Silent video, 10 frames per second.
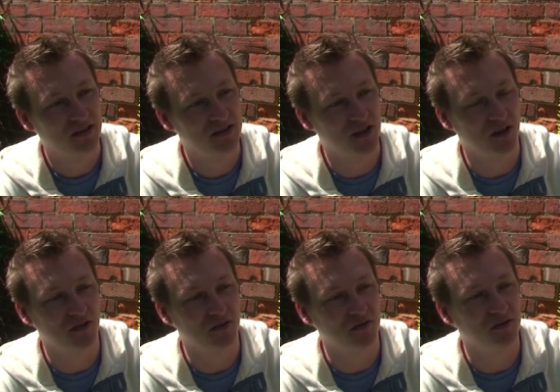
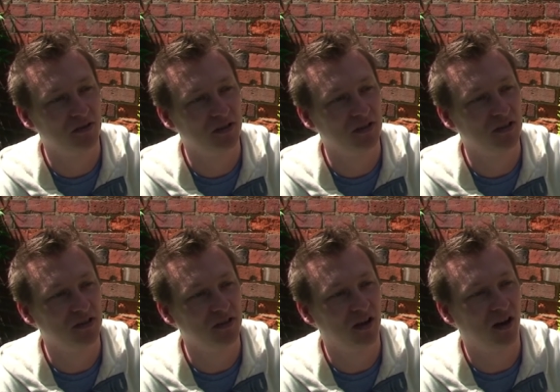So
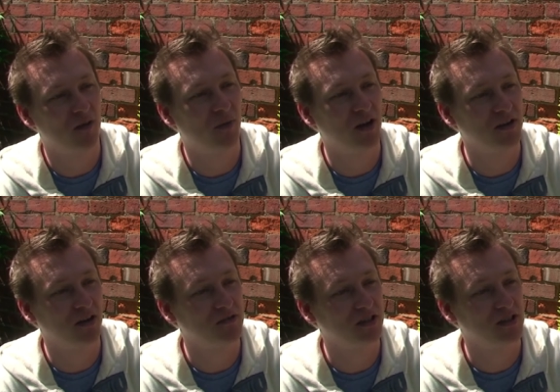I might
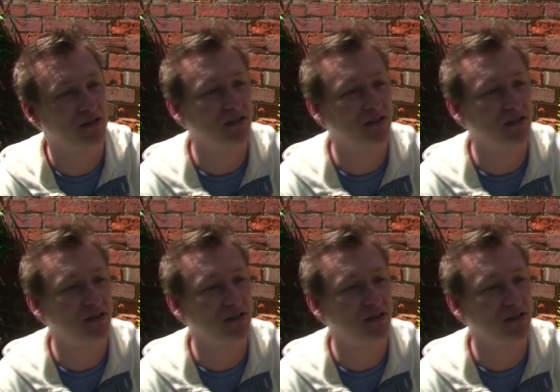notice,